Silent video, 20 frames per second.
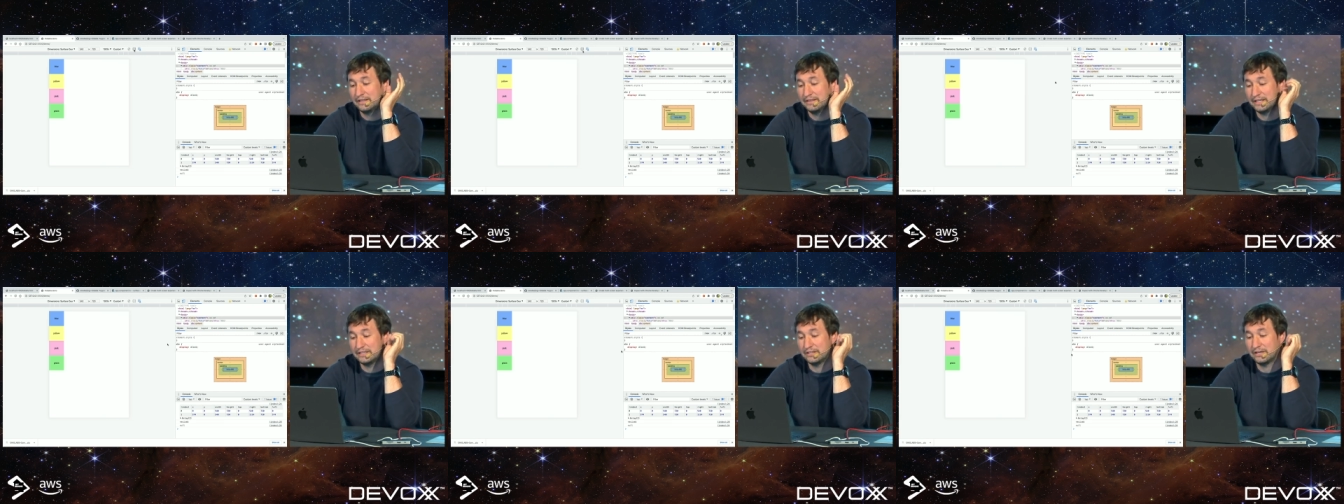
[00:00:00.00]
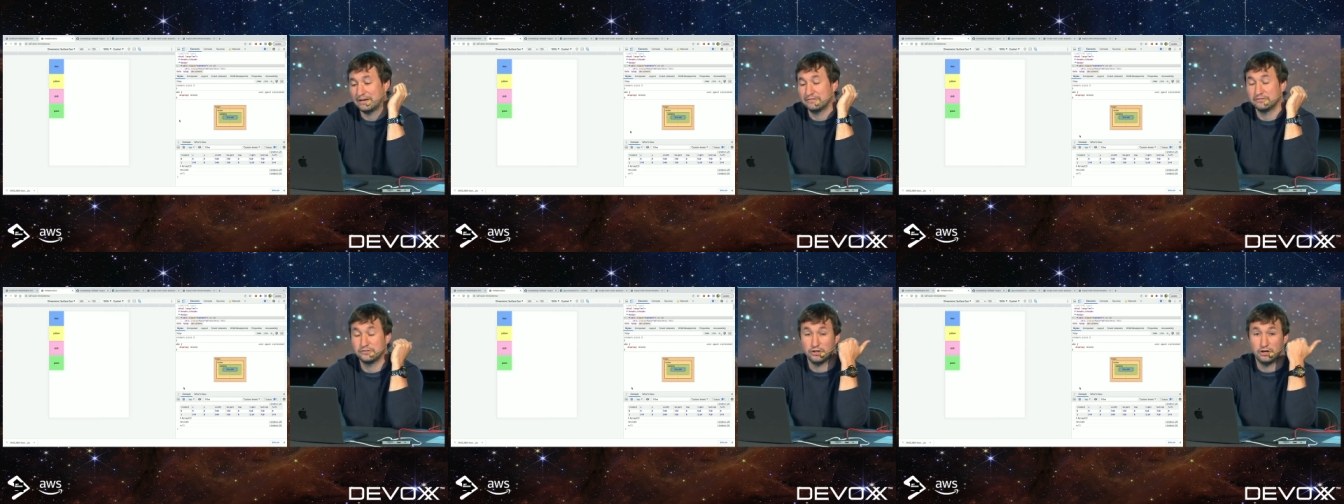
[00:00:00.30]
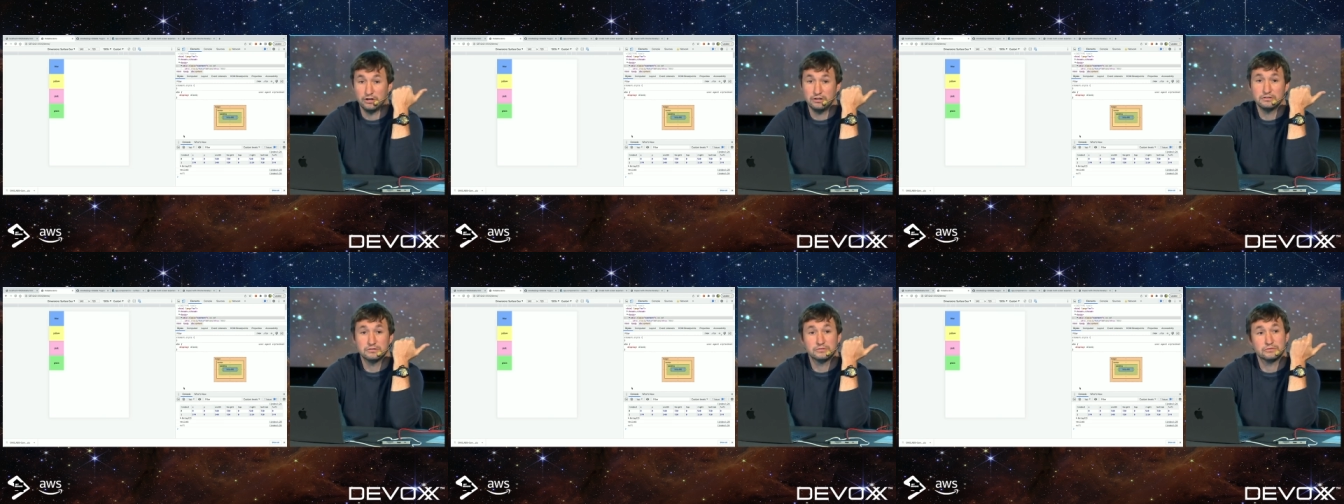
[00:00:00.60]
then you have
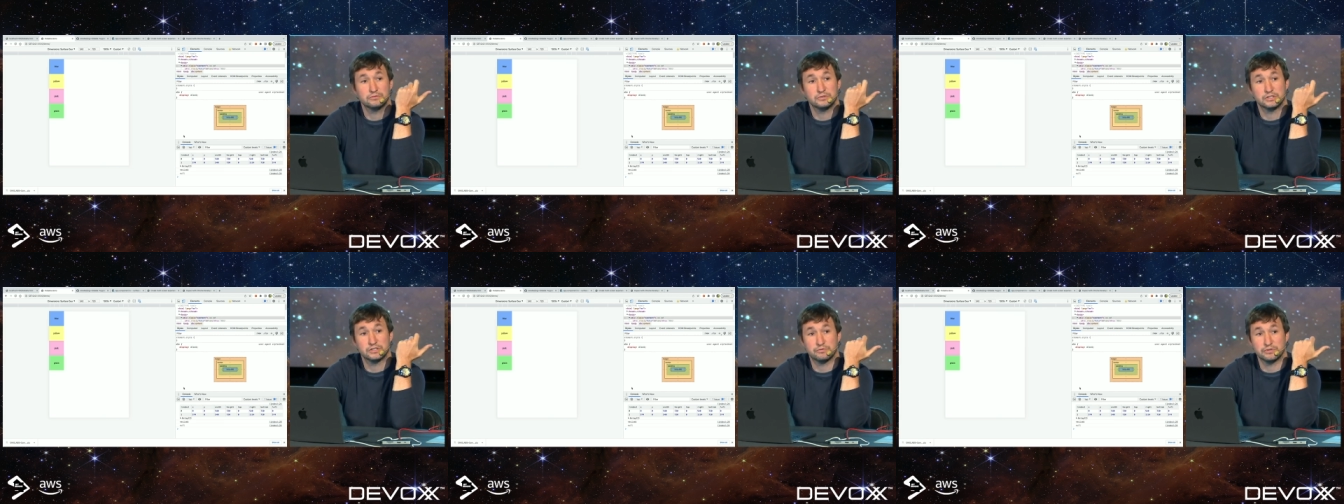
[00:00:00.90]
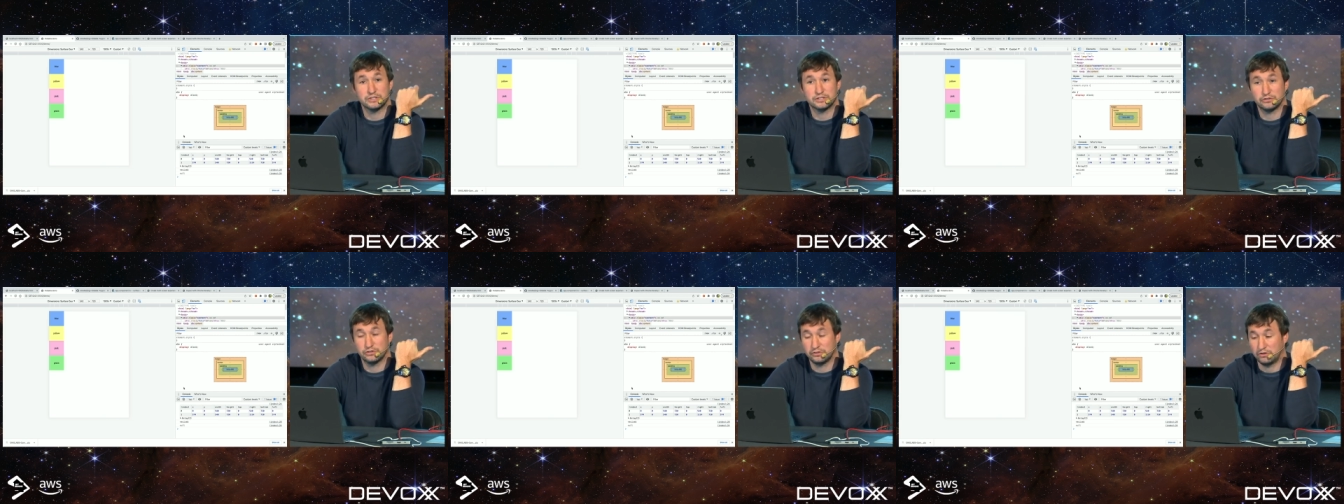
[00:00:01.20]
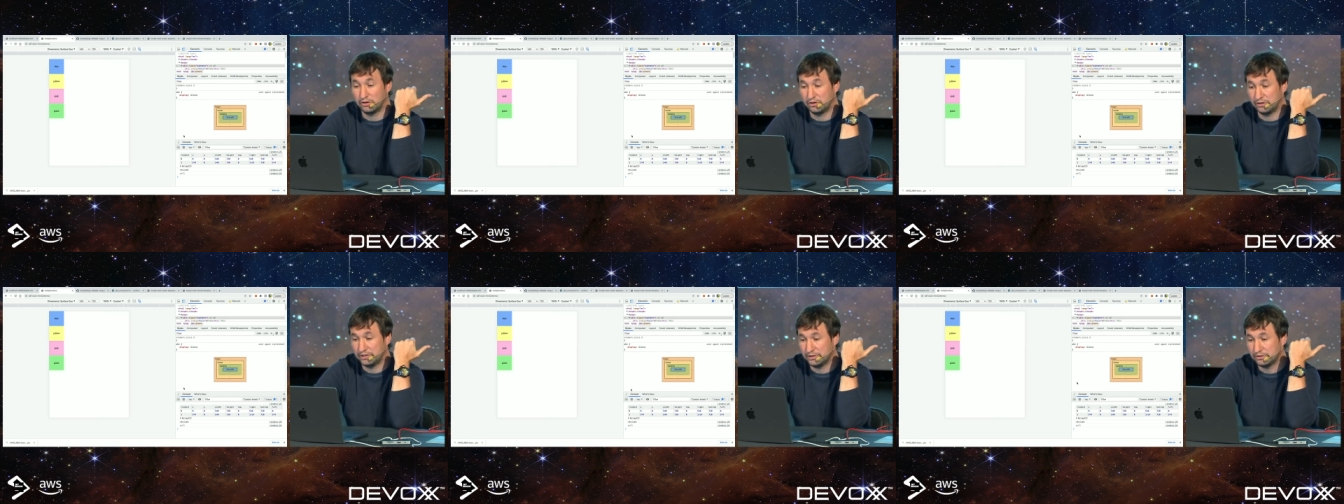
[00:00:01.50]
null, which we showed
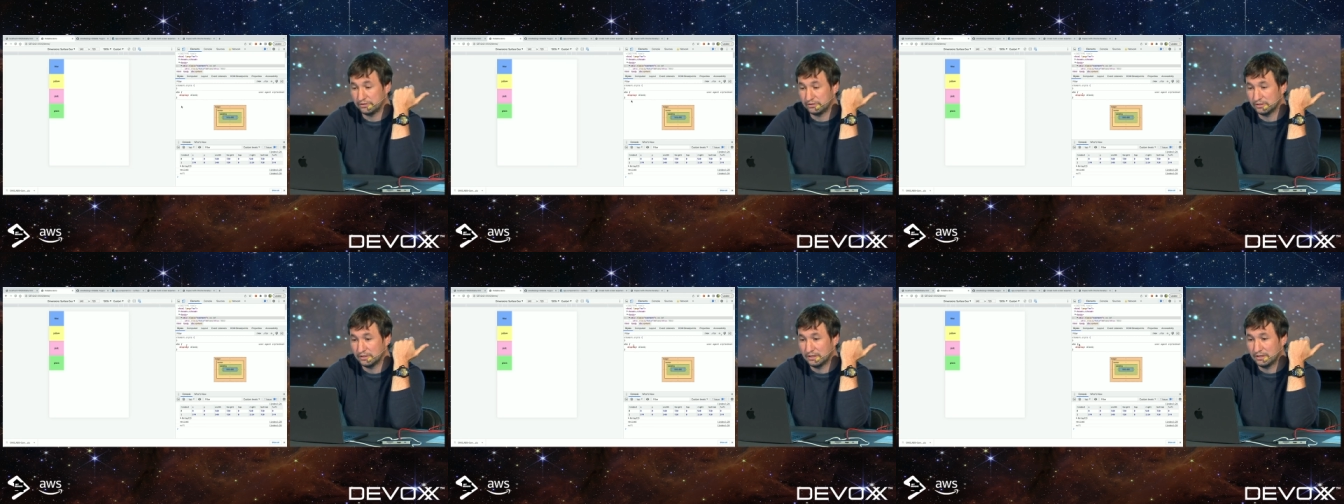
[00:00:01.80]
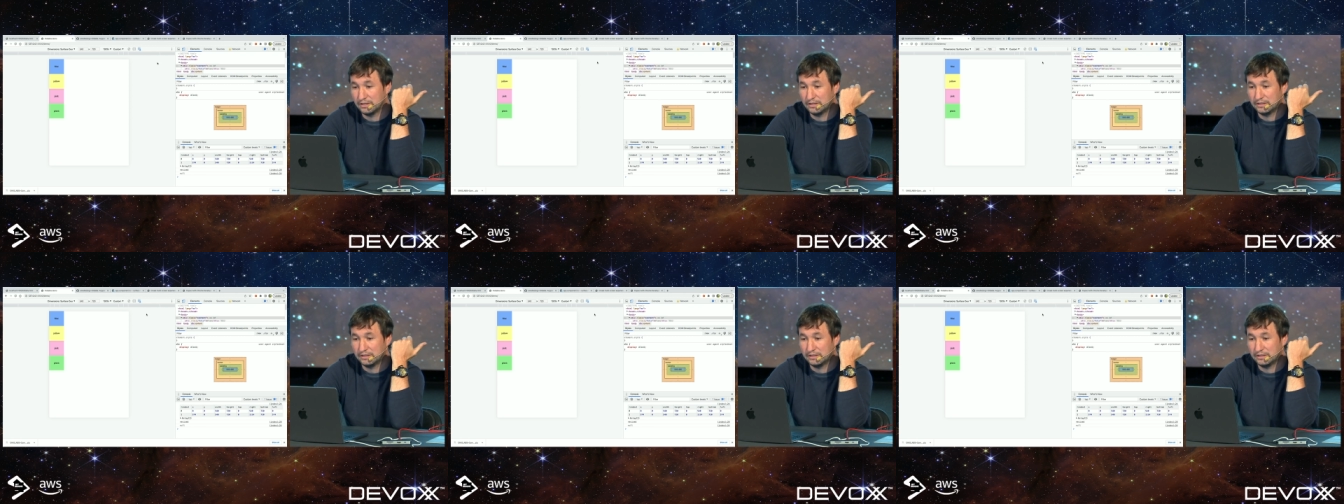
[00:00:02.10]
earlier.